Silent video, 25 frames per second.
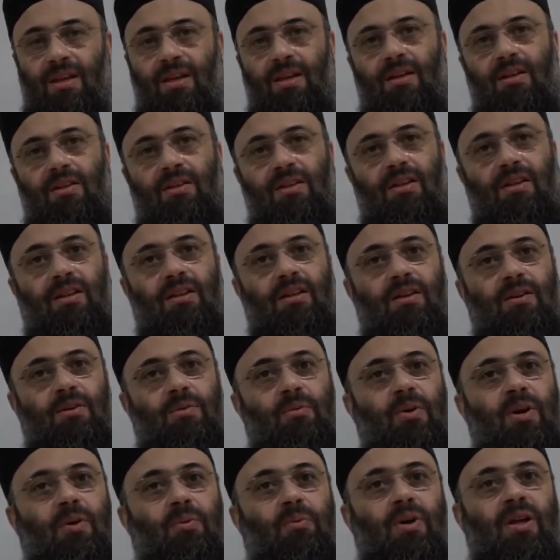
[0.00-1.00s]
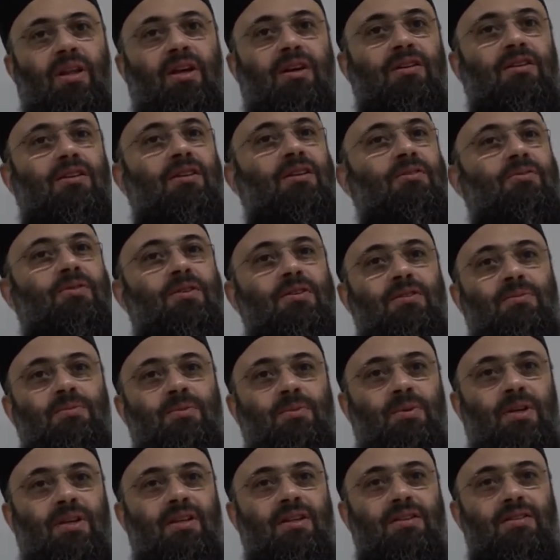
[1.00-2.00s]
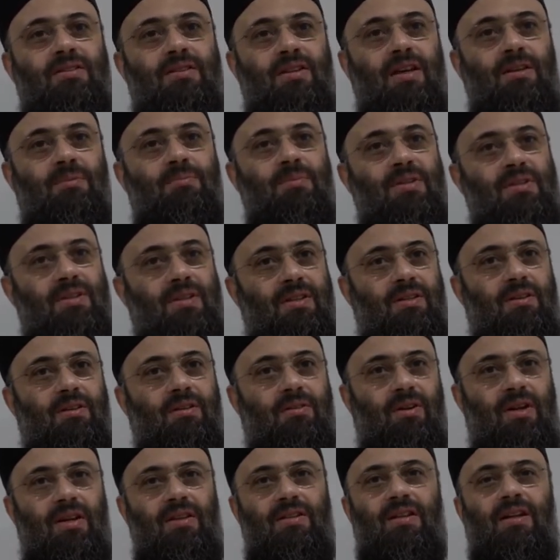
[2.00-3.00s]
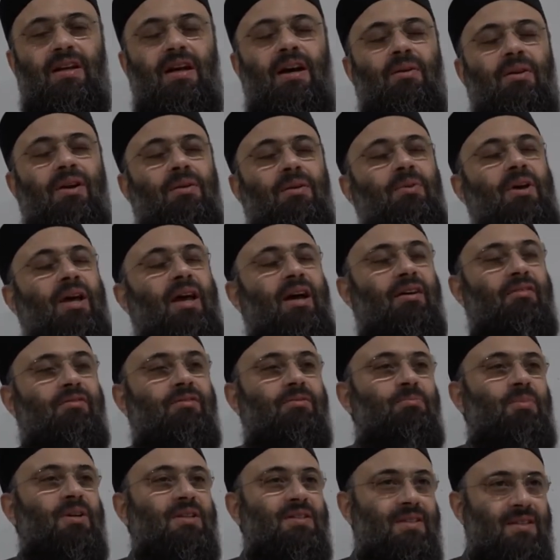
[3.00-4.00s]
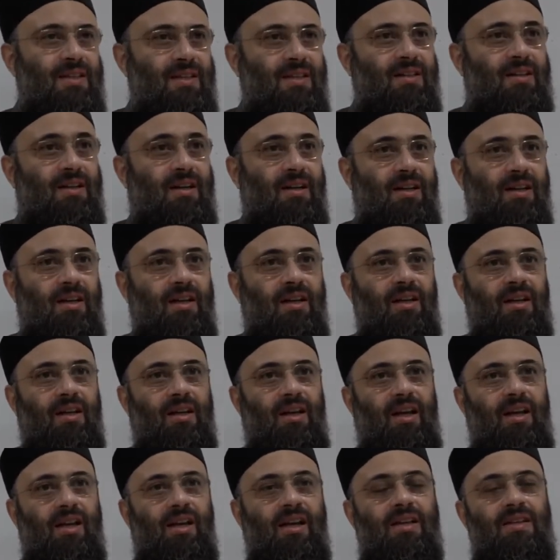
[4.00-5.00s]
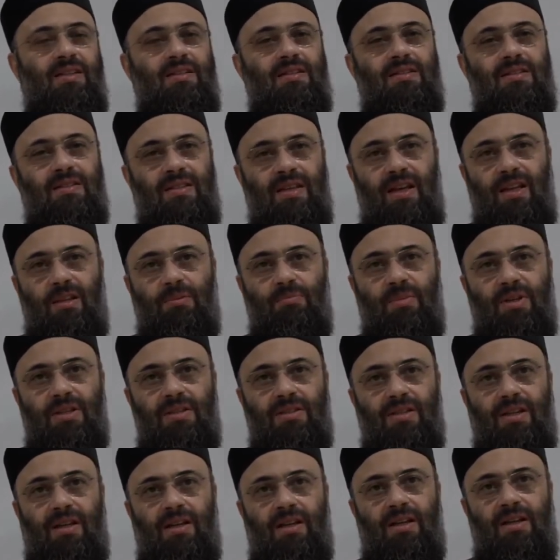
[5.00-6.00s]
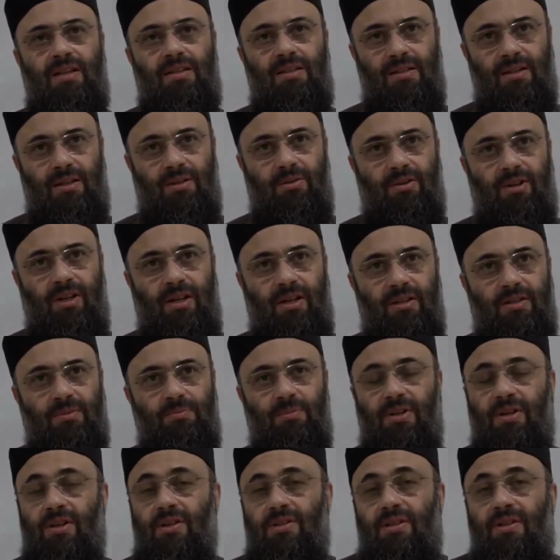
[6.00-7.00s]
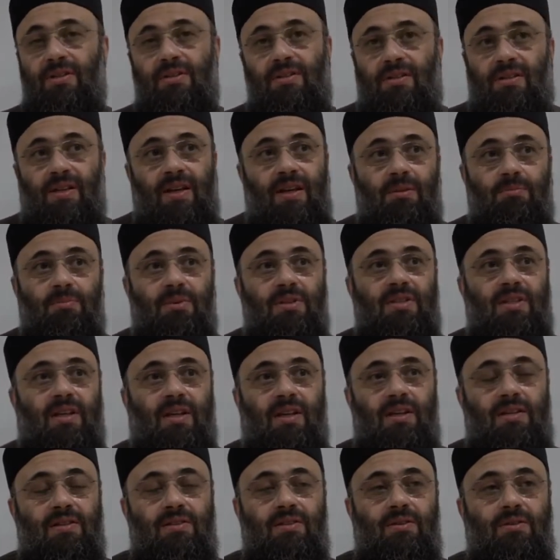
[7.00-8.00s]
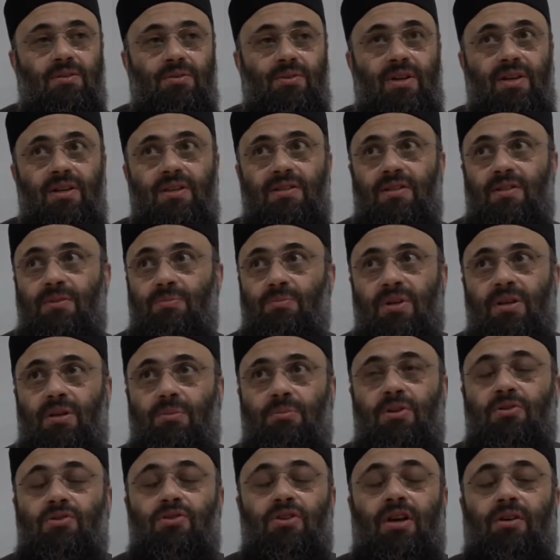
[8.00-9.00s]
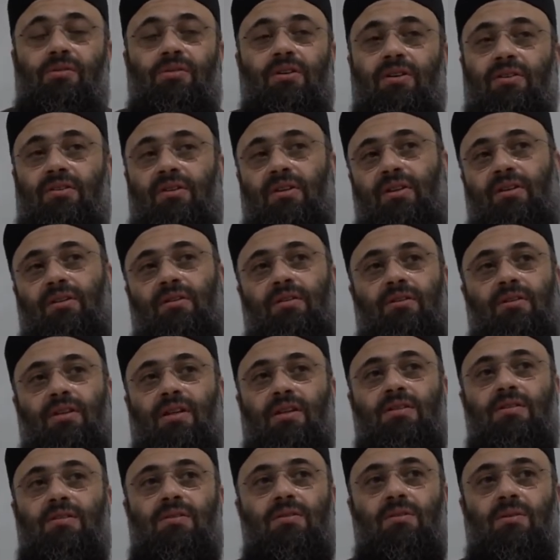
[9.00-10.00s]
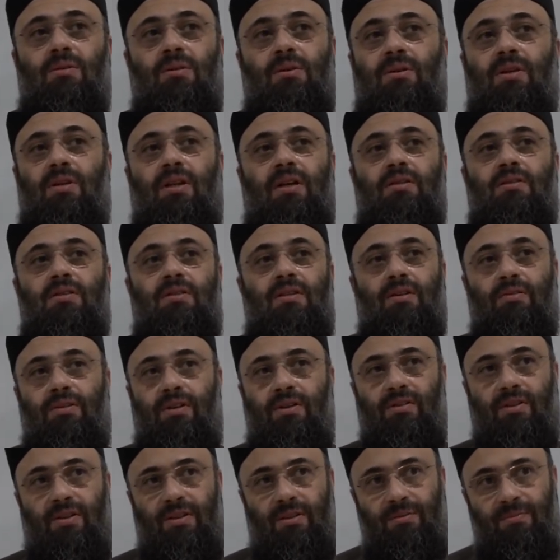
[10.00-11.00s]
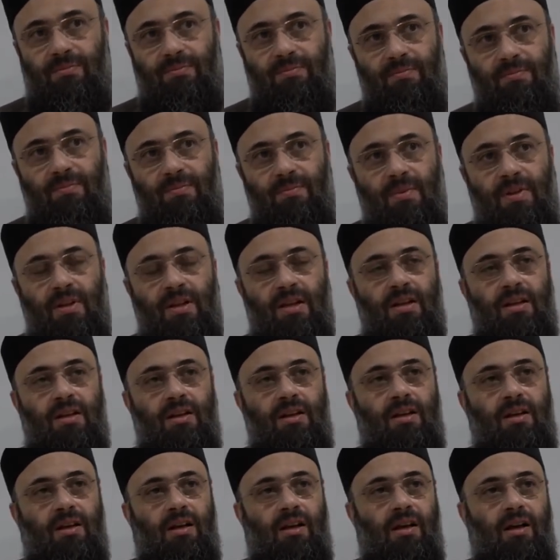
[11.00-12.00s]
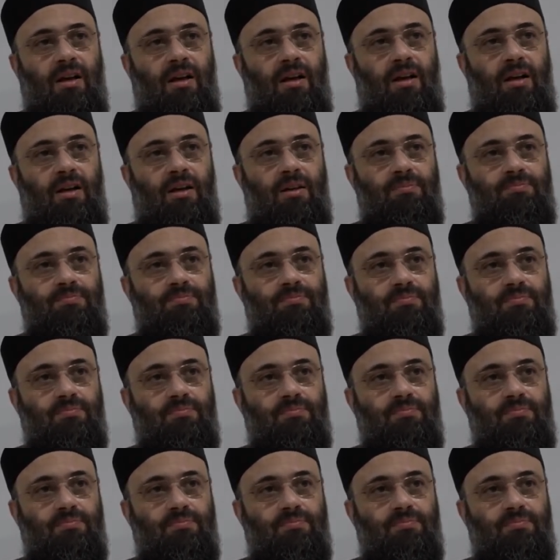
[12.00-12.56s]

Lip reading: What are the differences between his statements and decrees, and how can we have basira in his statements and his decrees? Because his statements and his decrees is pretty much everything. That's everything. Other